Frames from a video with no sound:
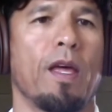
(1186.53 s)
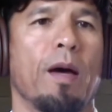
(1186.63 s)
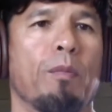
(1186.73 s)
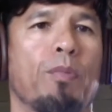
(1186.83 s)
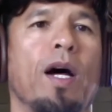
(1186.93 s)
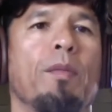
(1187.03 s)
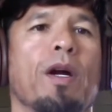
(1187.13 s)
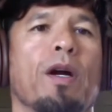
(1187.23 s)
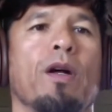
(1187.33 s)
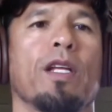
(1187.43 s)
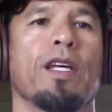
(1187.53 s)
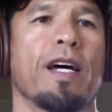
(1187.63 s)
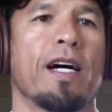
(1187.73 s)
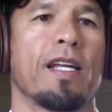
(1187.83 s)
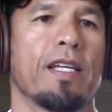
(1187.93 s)
And primarily
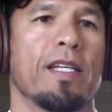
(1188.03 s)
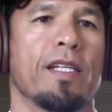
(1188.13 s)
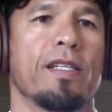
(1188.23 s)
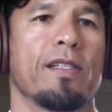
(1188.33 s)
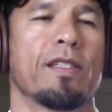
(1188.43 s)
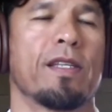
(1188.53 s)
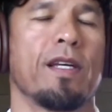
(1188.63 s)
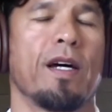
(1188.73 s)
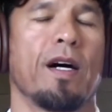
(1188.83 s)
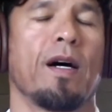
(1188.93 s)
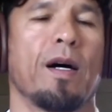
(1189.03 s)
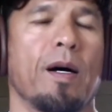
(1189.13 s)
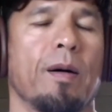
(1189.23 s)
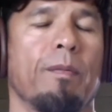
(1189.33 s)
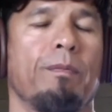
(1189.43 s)
that is
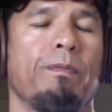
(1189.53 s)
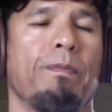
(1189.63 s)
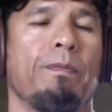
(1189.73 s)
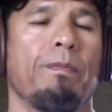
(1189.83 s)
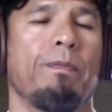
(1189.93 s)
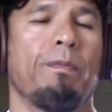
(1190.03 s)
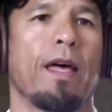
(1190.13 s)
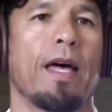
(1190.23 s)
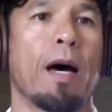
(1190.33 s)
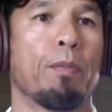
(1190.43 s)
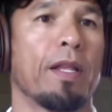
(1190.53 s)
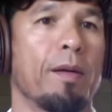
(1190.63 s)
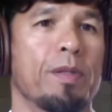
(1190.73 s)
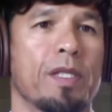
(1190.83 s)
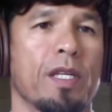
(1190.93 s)
um,
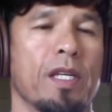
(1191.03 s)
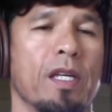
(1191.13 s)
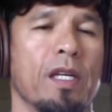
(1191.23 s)
epilepsy,